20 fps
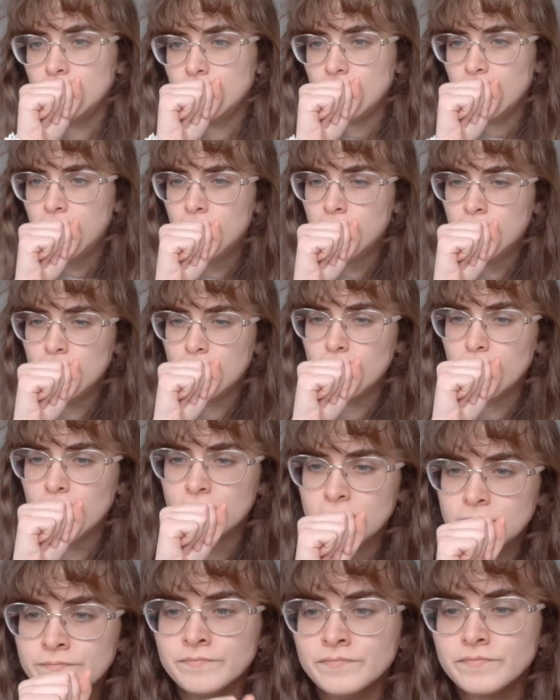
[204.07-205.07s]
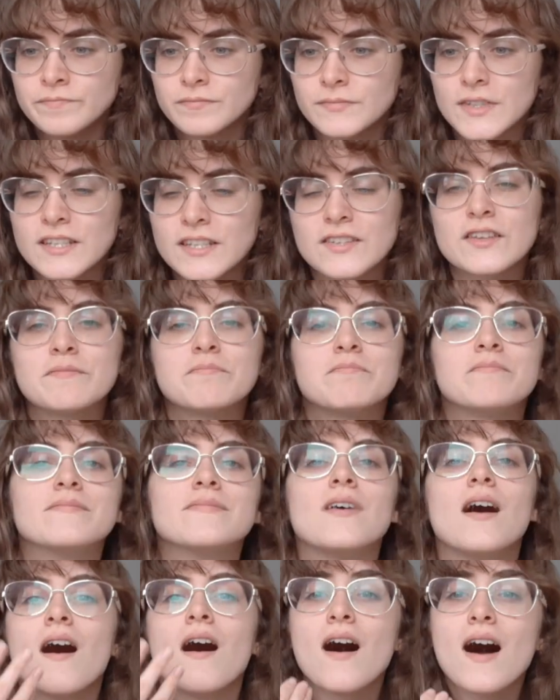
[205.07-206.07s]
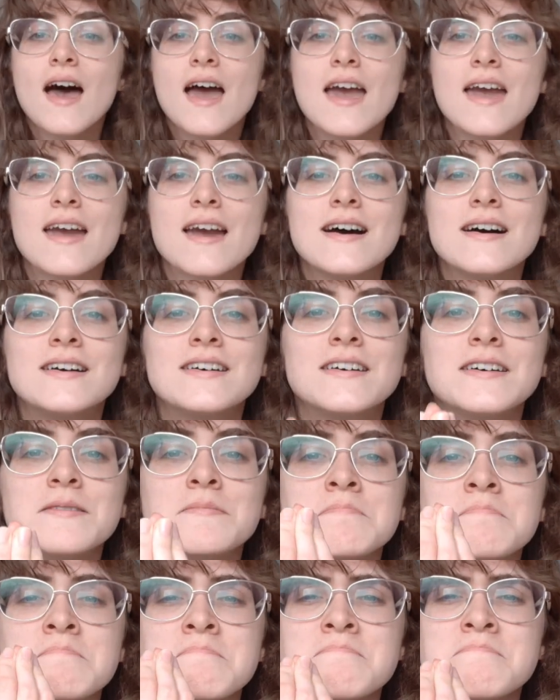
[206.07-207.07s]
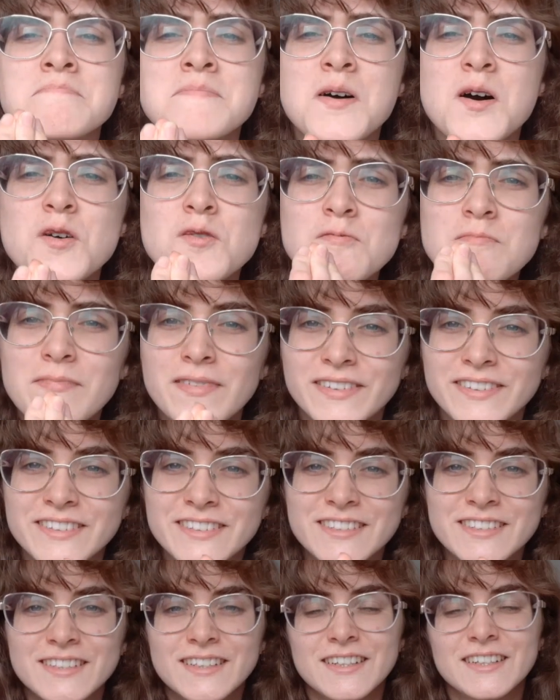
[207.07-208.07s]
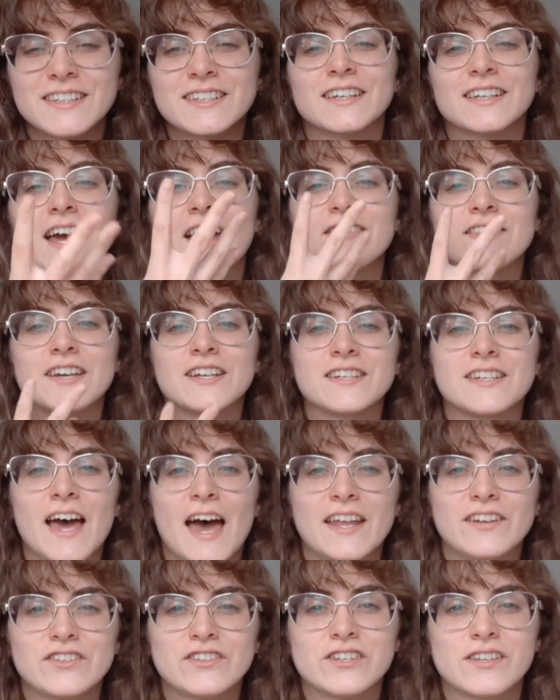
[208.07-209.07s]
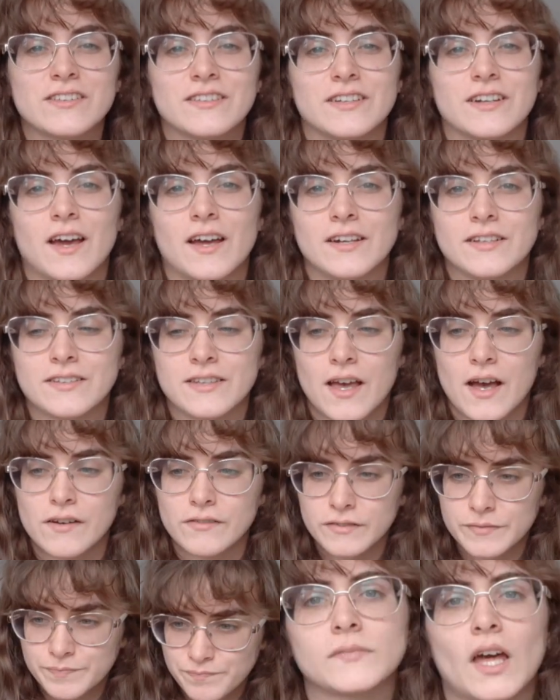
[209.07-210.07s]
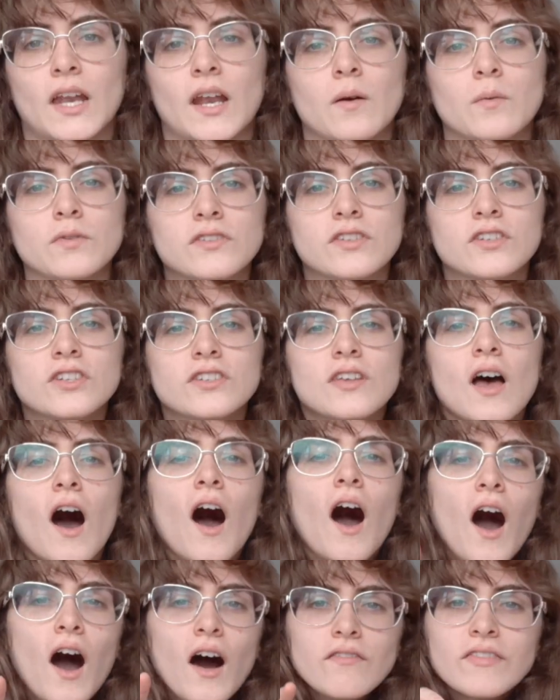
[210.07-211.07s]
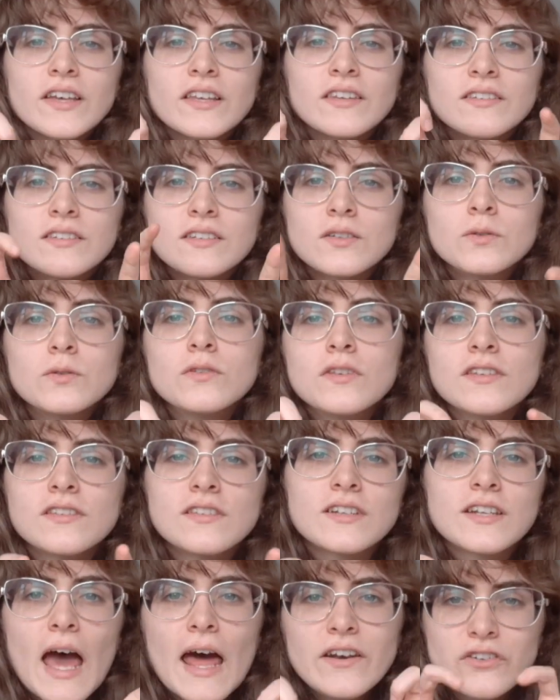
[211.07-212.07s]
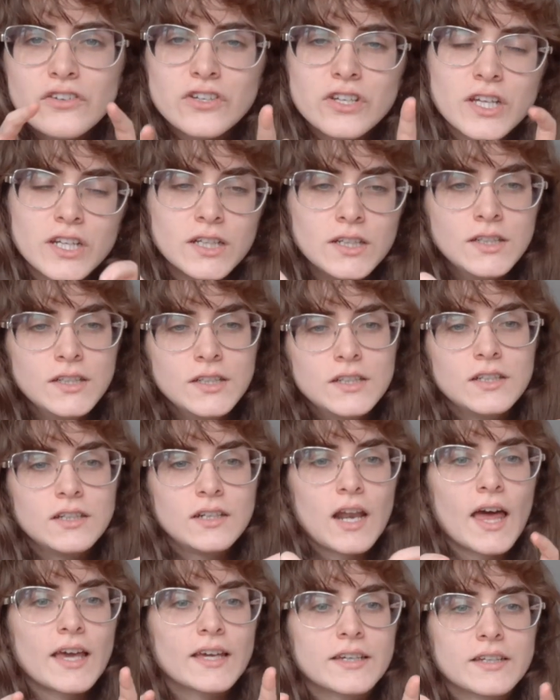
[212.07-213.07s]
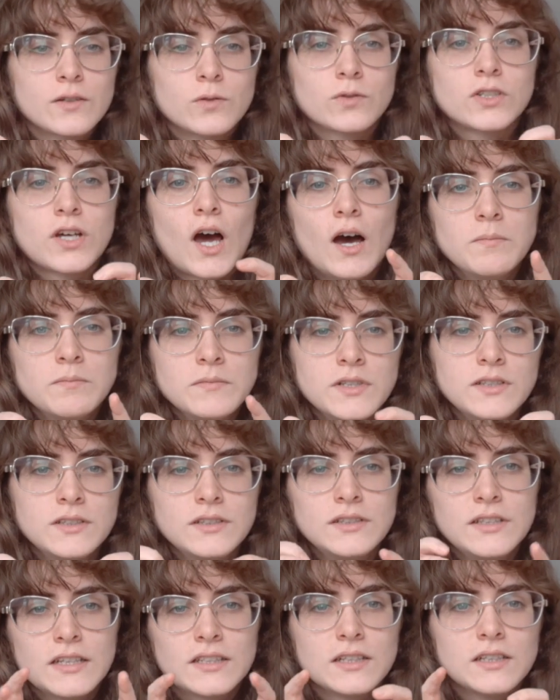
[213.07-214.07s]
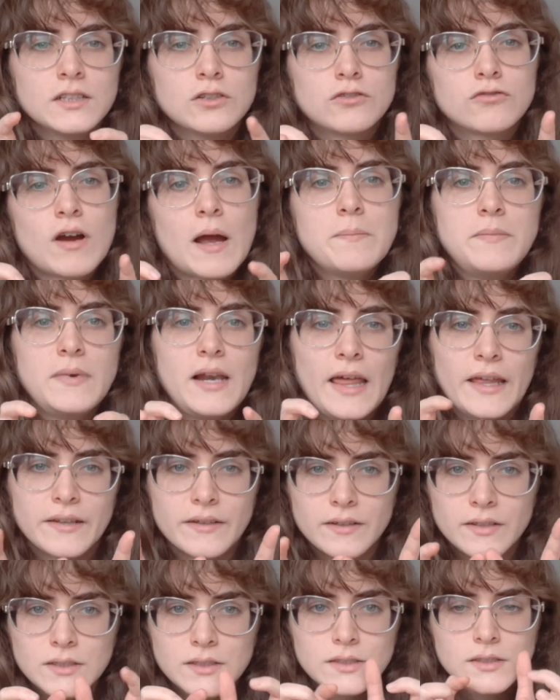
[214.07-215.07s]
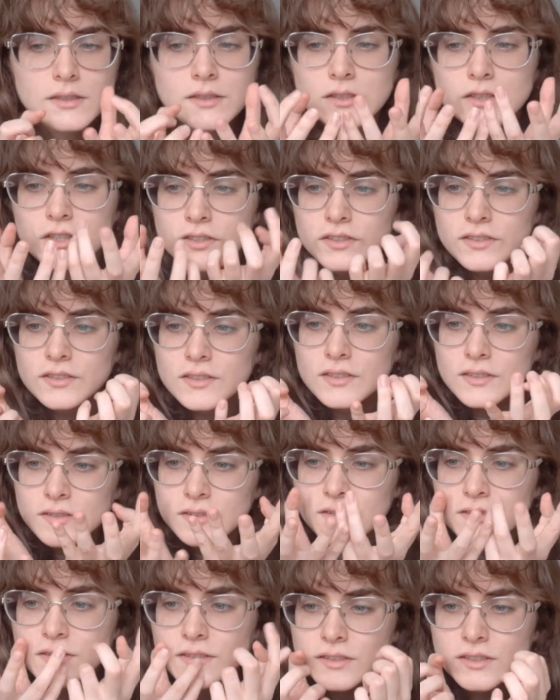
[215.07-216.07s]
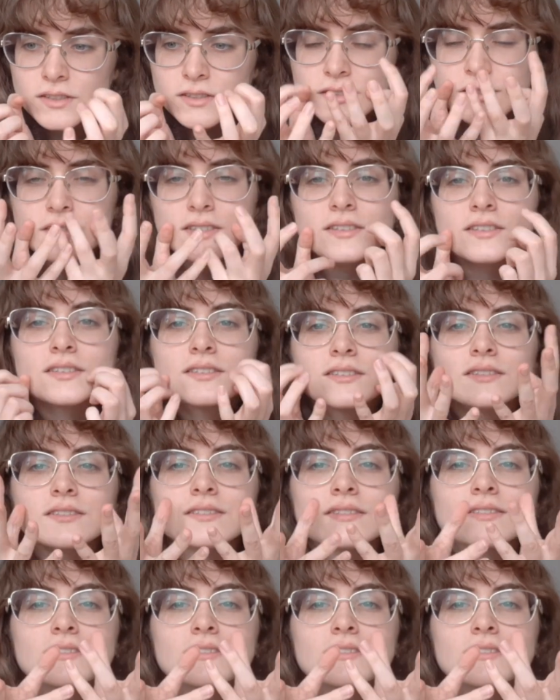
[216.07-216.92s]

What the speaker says: This is my moment to get the attention that I deserve. And I want to just harvest all this attention like an autumnal little gremlin. Just